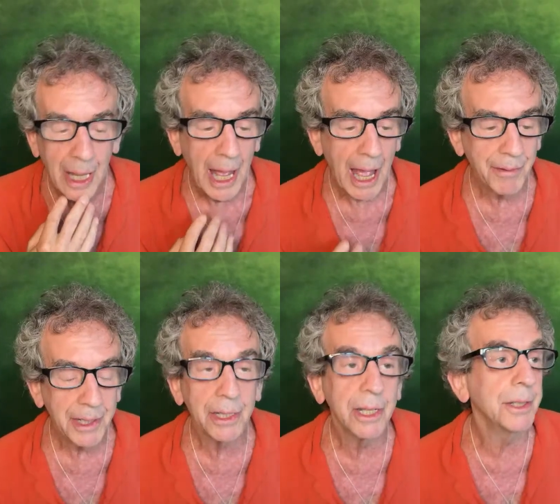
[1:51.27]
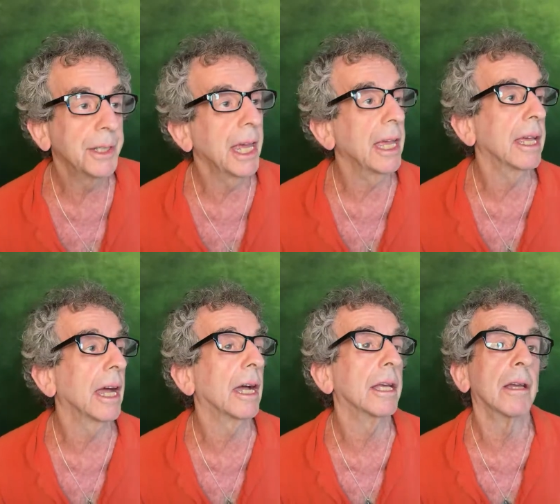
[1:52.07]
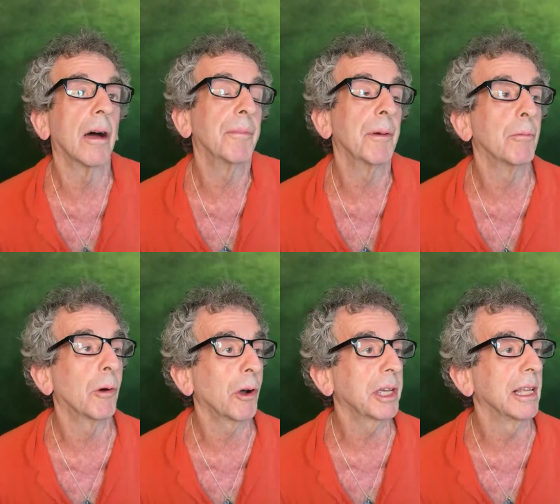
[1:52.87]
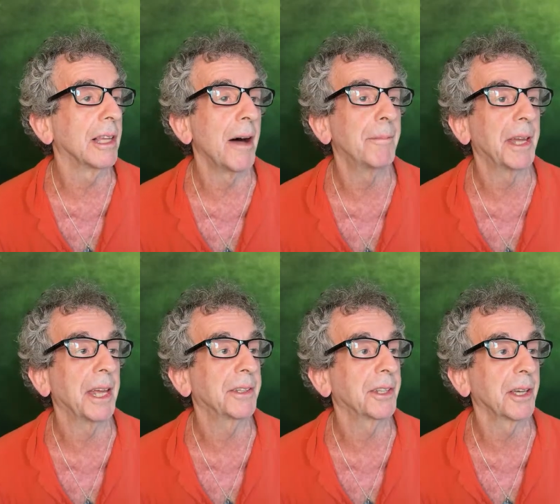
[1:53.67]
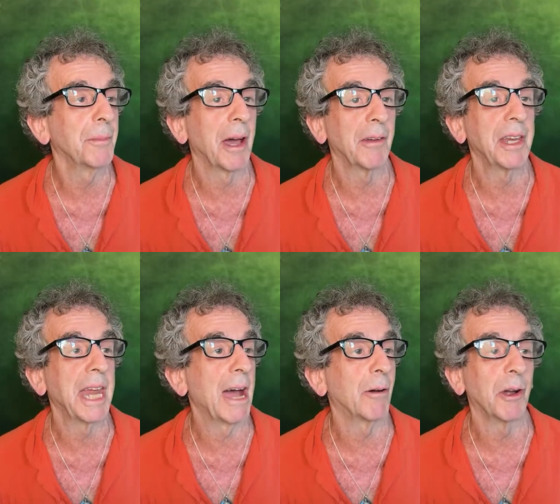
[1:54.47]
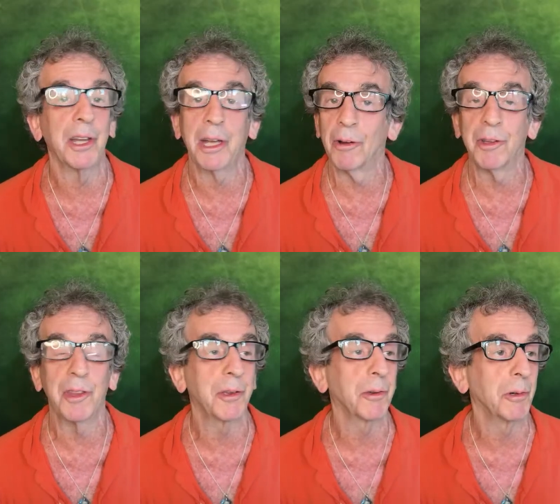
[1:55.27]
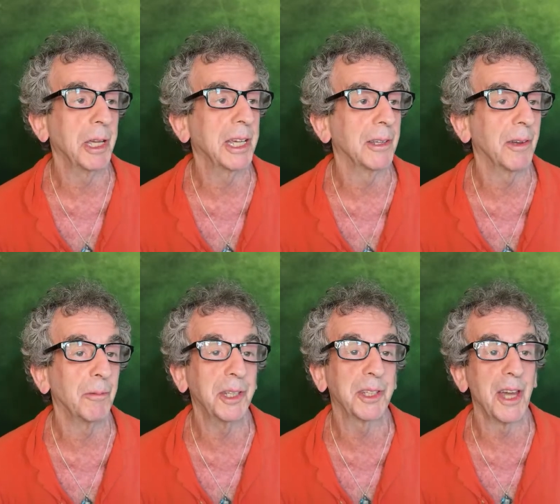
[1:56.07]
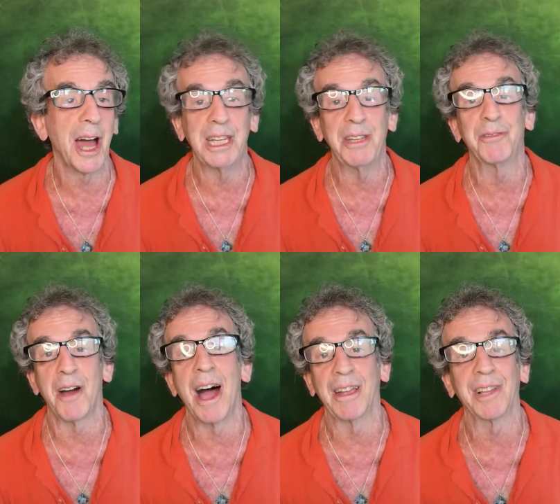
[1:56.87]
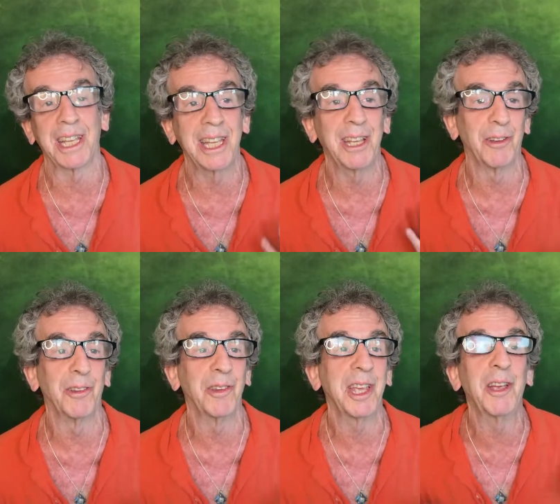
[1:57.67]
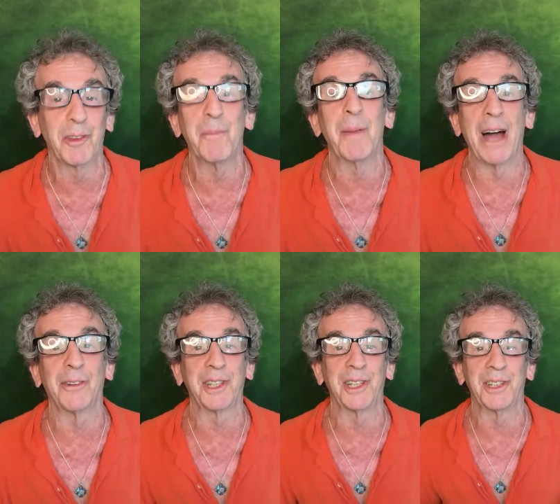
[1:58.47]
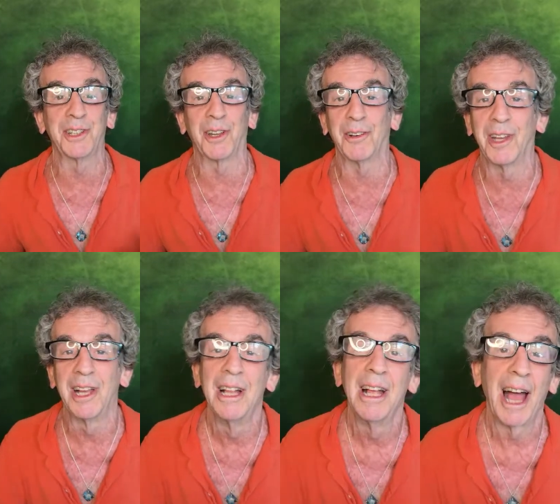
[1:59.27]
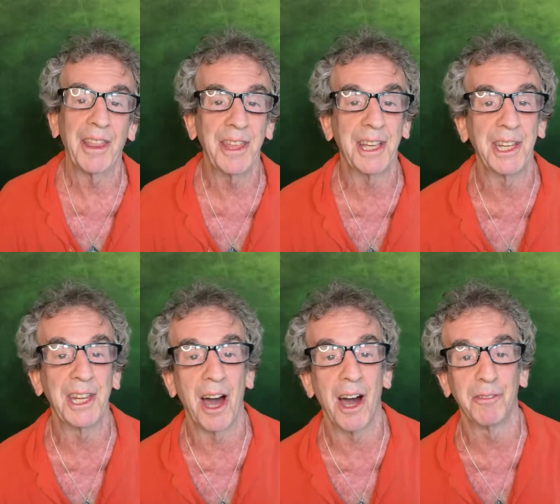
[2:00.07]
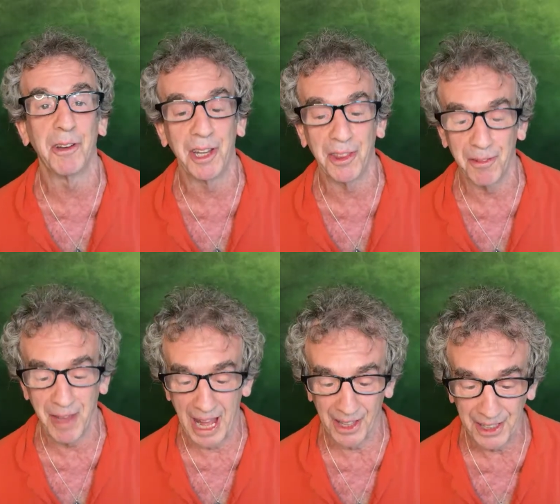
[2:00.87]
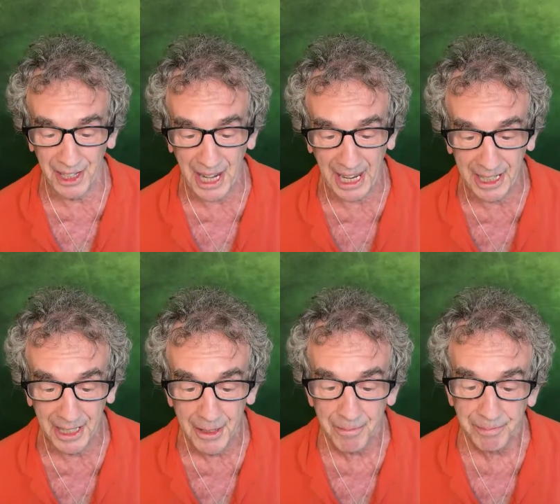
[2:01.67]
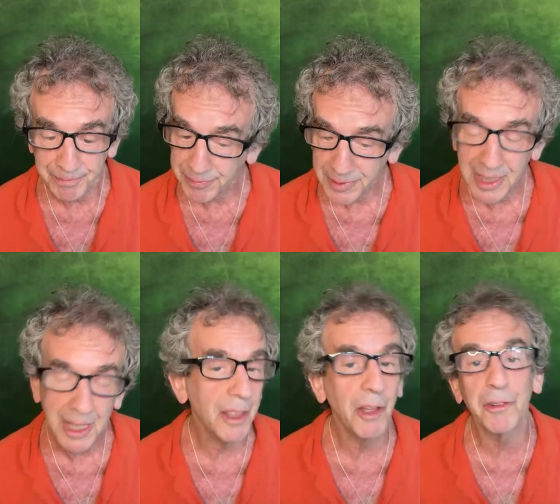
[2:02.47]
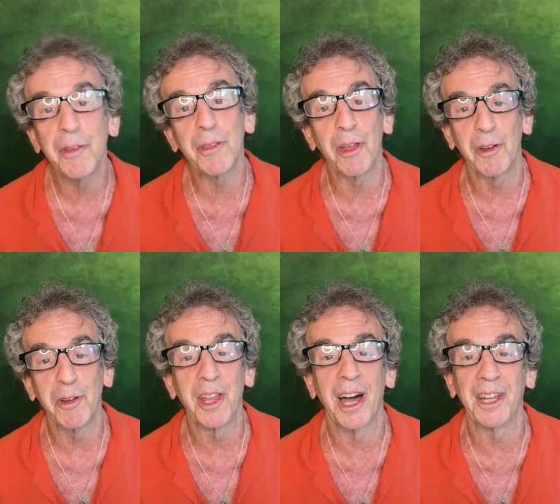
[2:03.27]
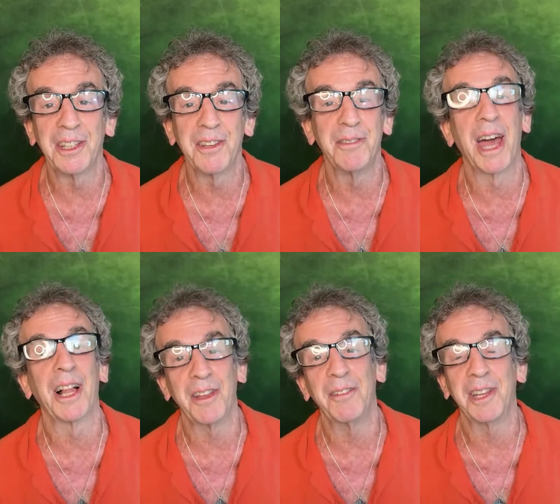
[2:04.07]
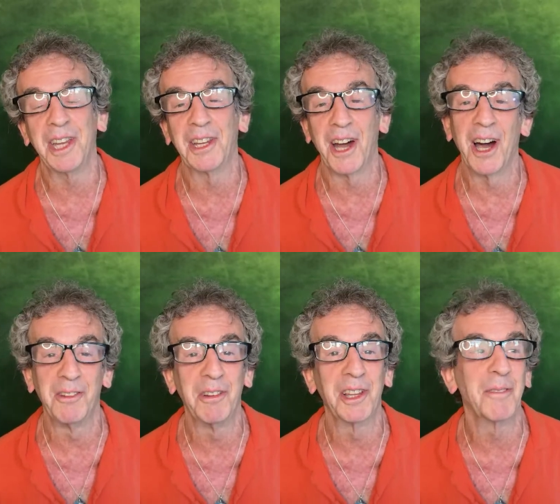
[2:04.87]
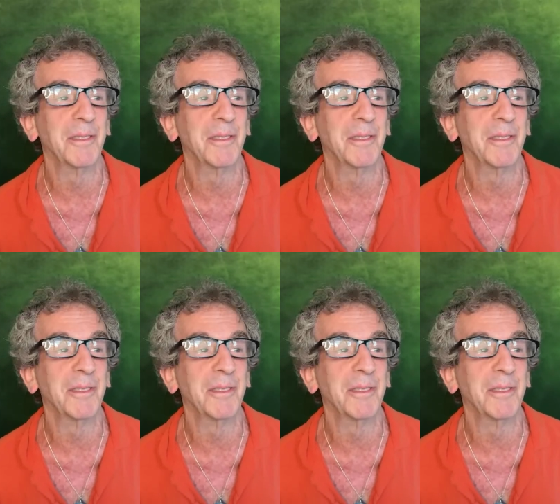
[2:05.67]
Having a good day. Yeah, I've been working a lot, but I took about an hour to go to the creek. It reached 95, like here in the mountains. So I think it hit 100 in the valley today. Those of you that are in the Hudson Valley, if it hit 100, let